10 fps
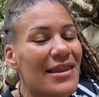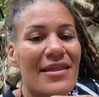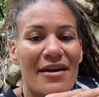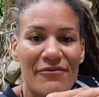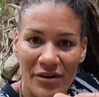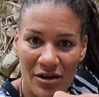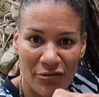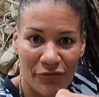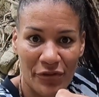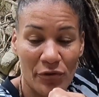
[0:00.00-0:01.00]
level
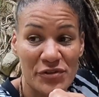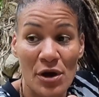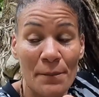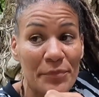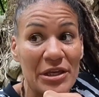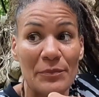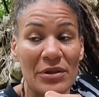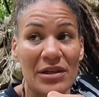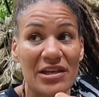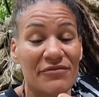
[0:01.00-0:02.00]
of the, some
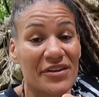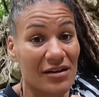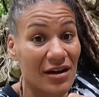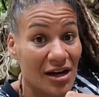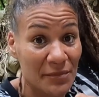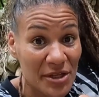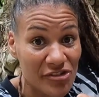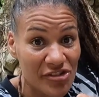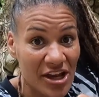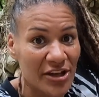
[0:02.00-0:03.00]
people leave the
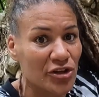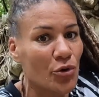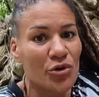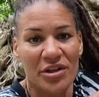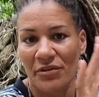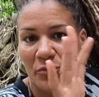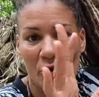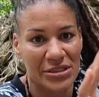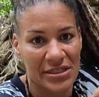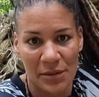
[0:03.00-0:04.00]
garbage i don't even
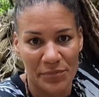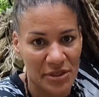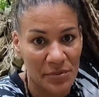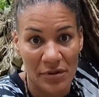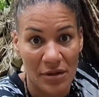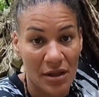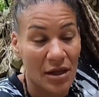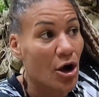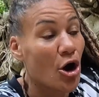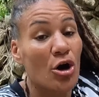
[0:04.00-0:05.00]
want to tell people
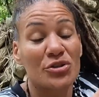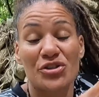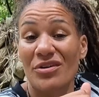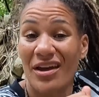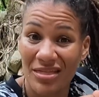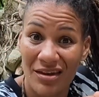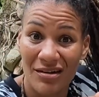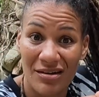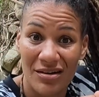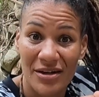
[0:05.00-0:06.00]
how to get
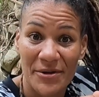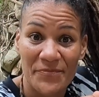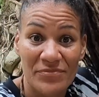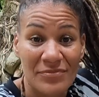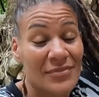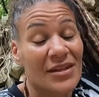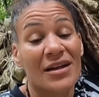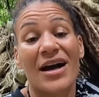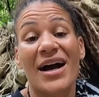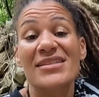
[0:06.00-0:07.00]
there
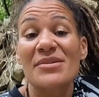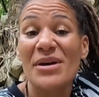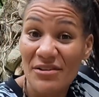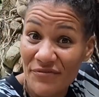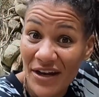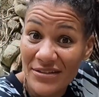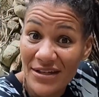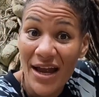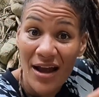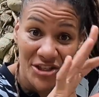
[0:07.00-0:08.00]
Sure. as a matter of fact
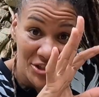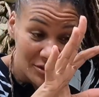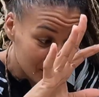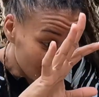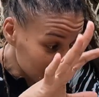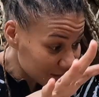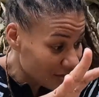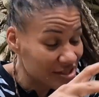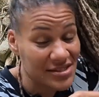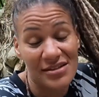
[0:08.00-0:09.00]
i actually not
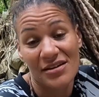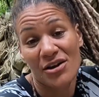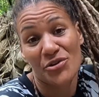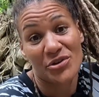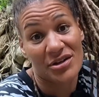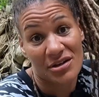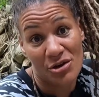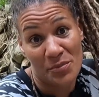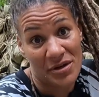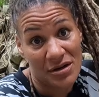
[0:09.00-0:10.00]
gonna say how you
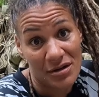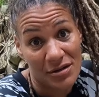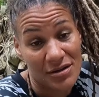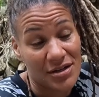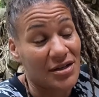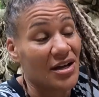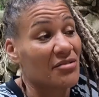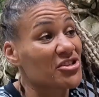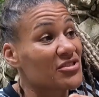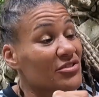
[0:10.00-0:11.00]
come here
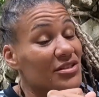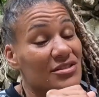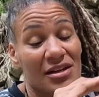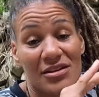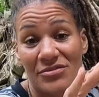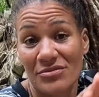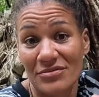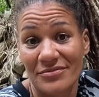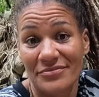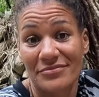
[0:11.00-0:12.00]
i'm just gonna tell you
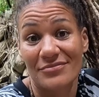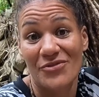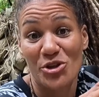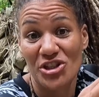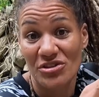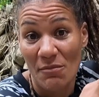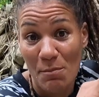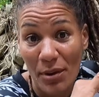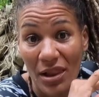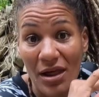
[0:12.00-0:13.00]
which
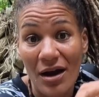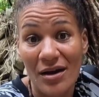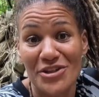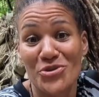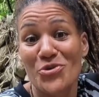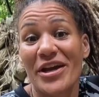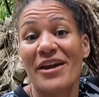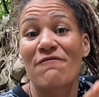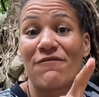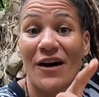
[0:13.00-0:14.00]
blog you
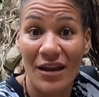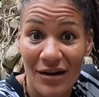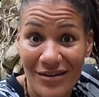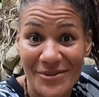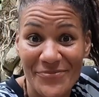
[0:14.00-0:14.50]
can follow